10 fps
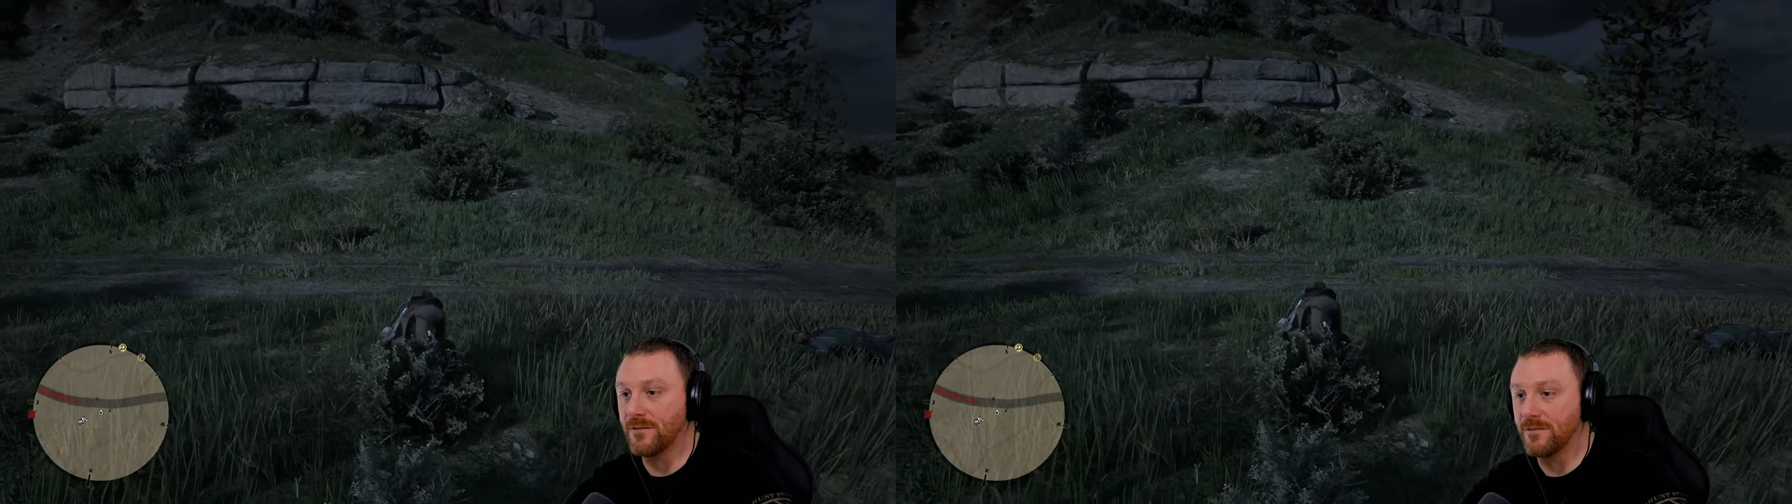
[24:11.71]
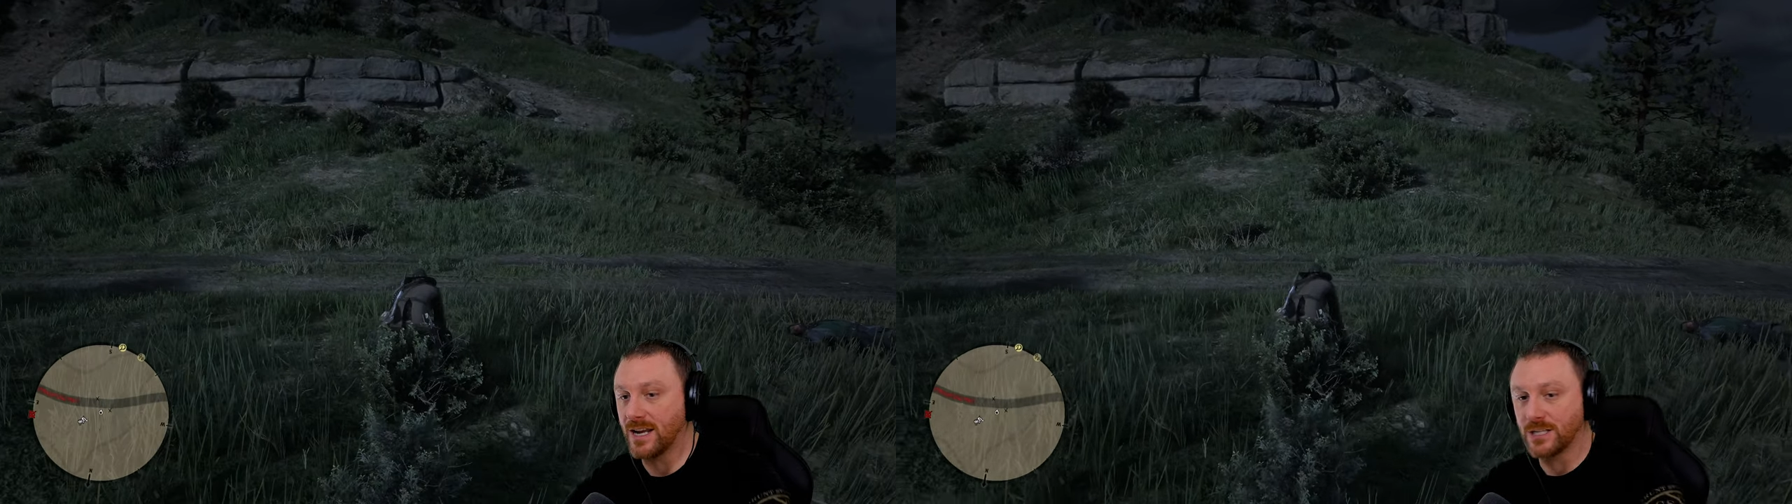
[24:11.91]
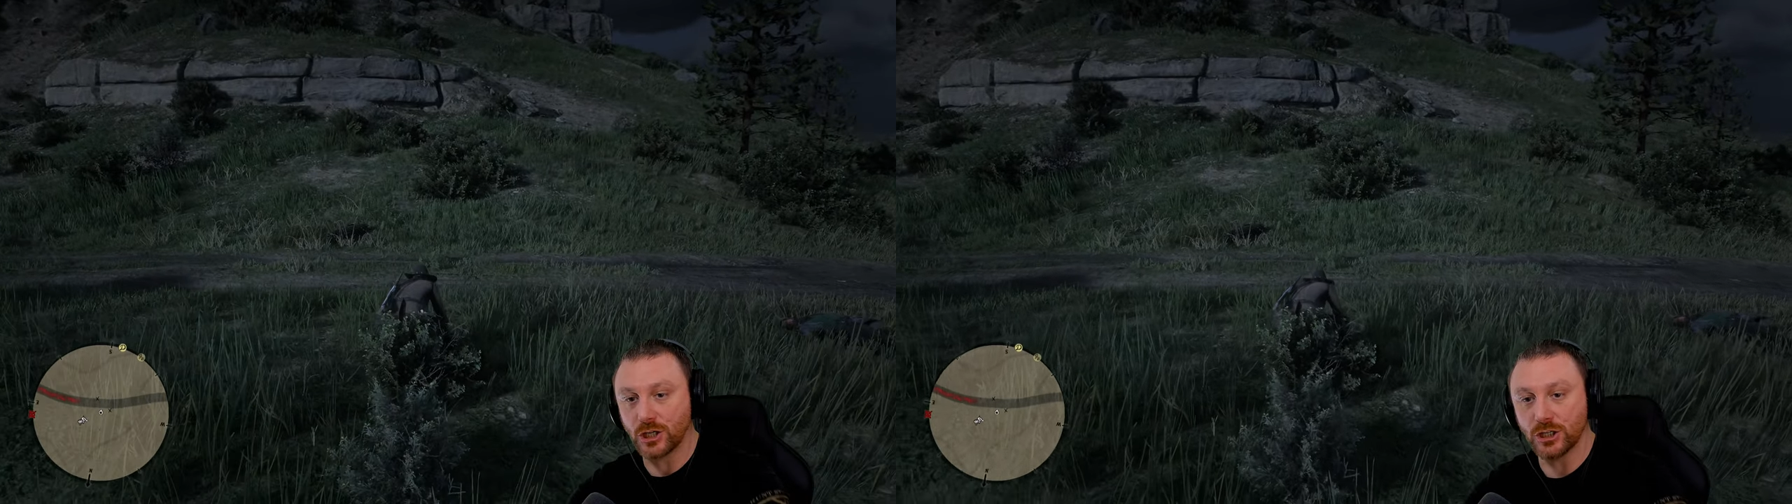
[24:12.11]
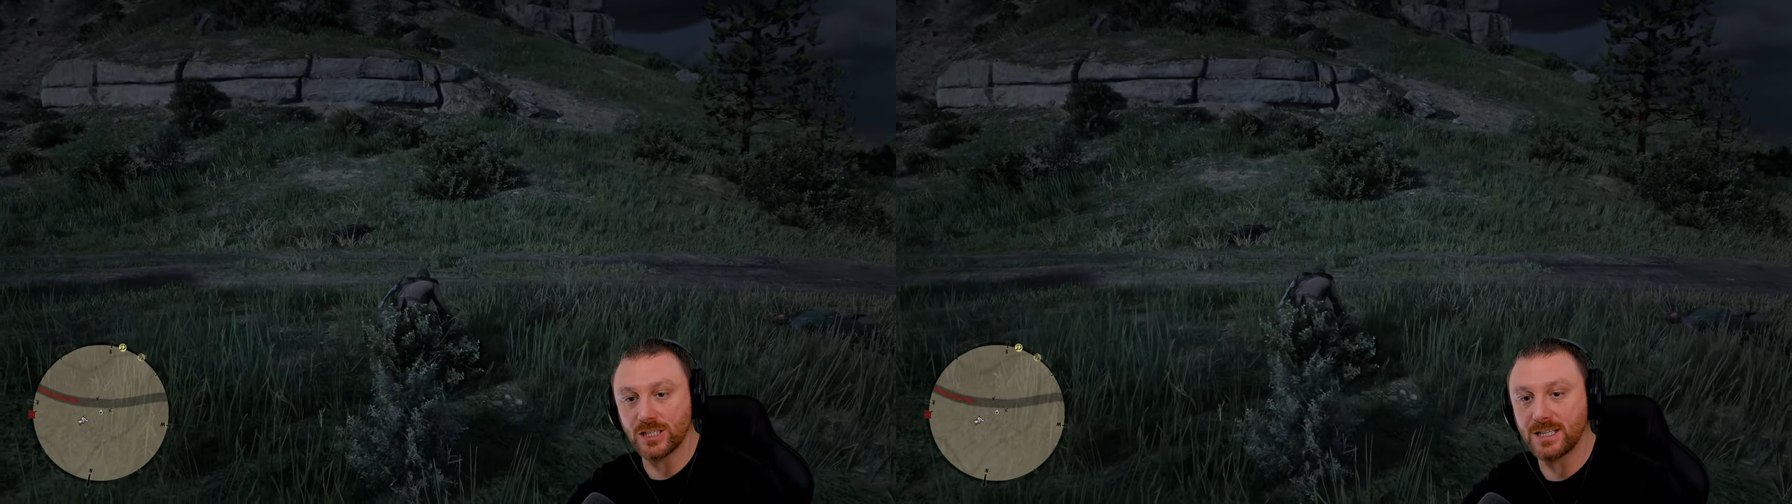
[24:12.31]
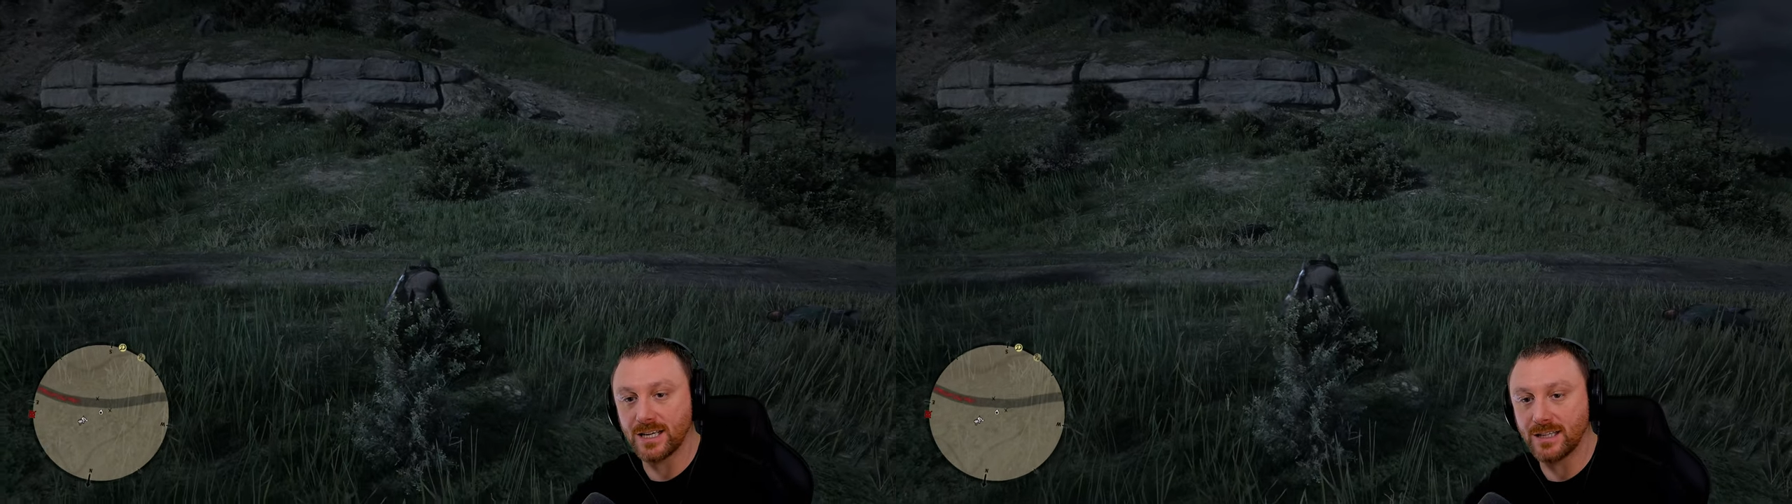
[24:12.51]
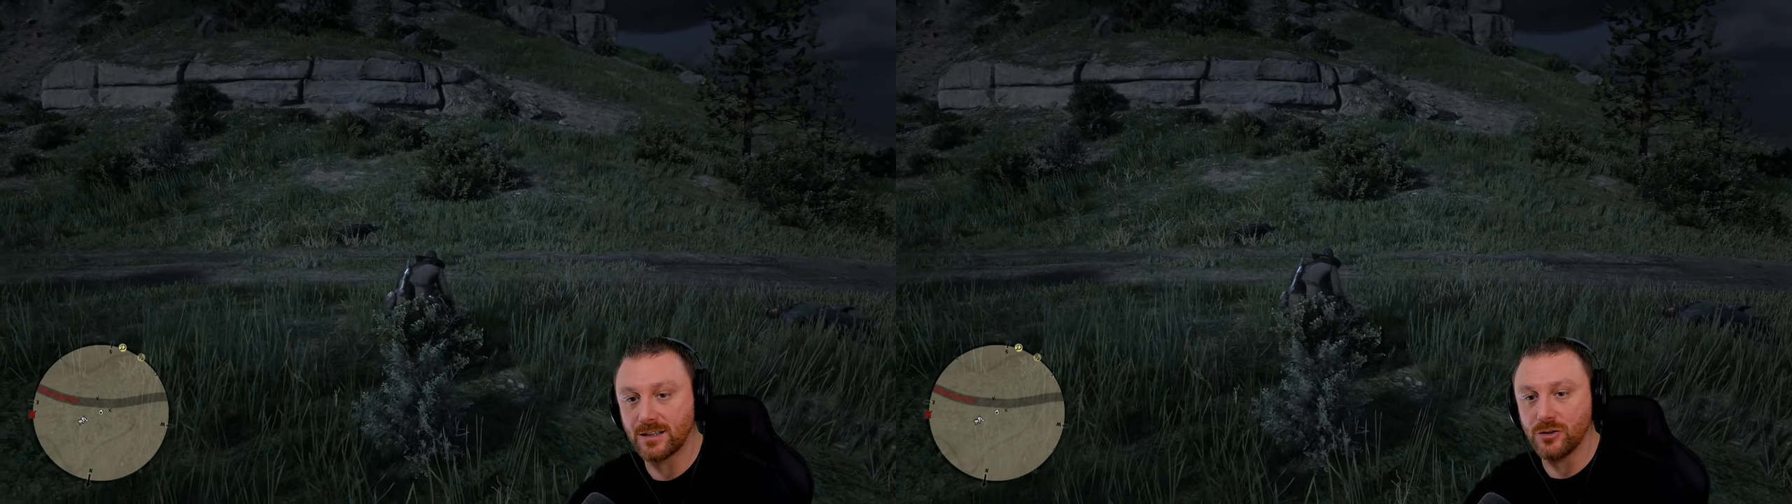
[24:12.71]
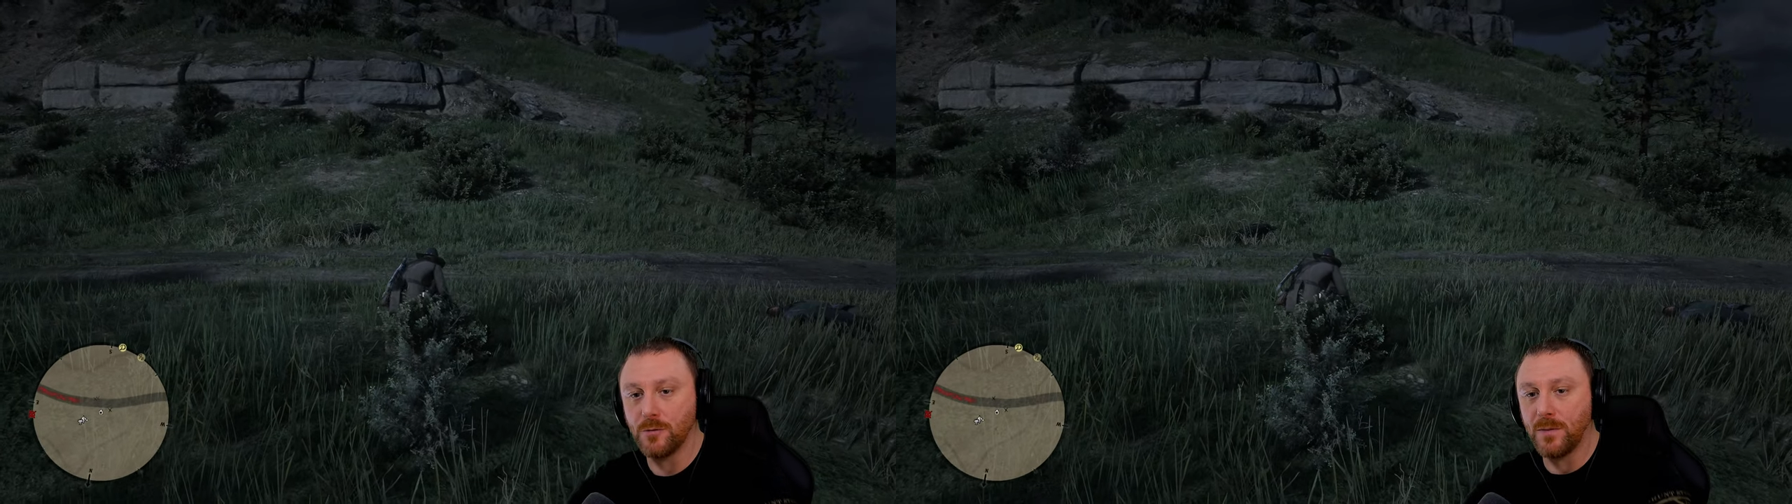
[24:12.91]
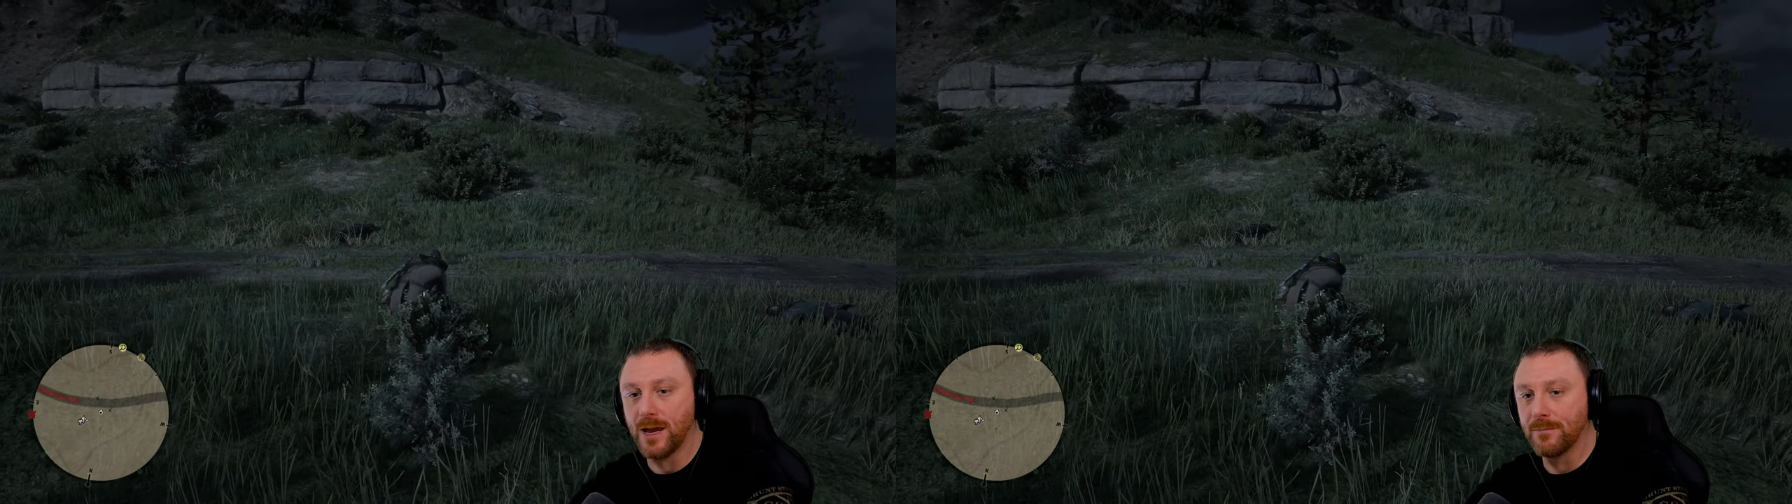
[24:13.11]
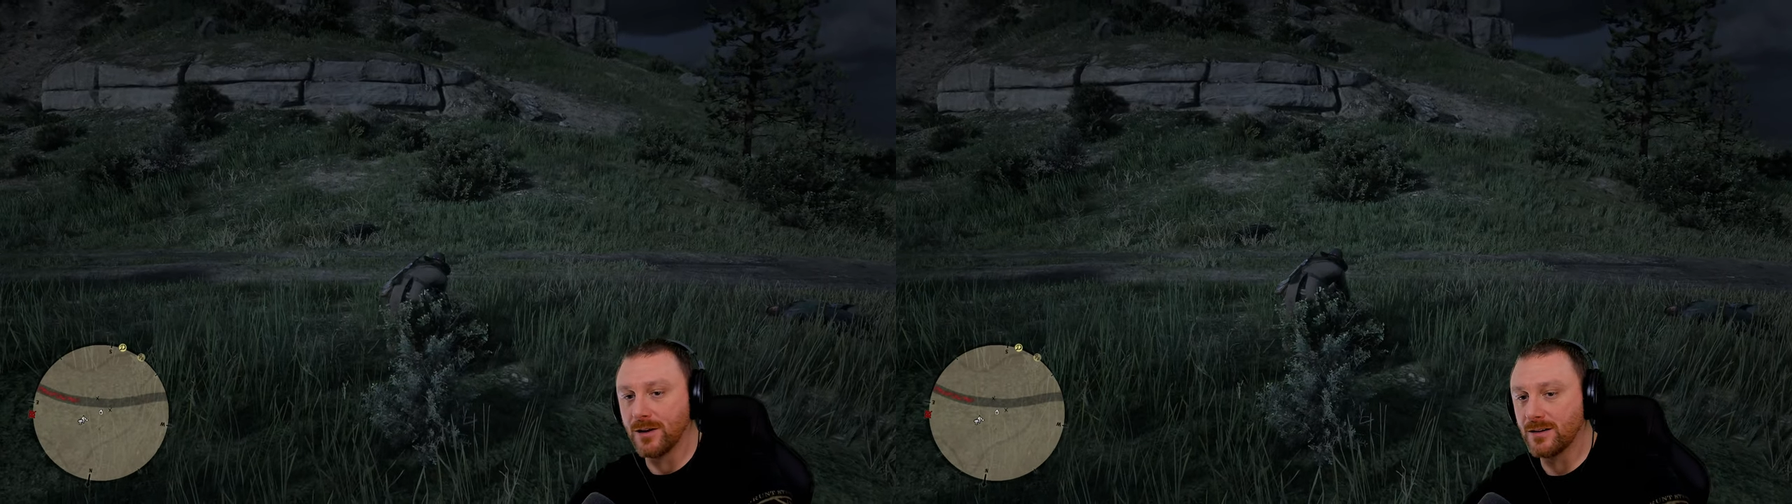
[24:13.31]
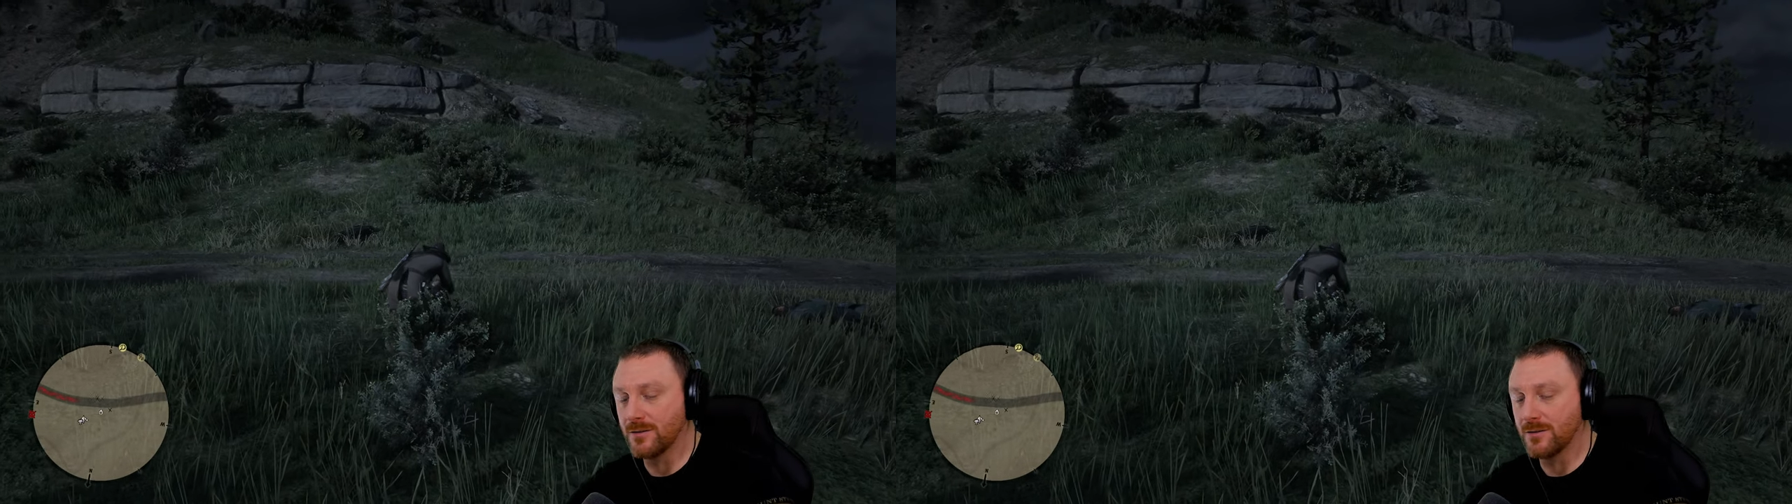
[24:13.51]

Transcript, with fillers: adventure just to get the you pin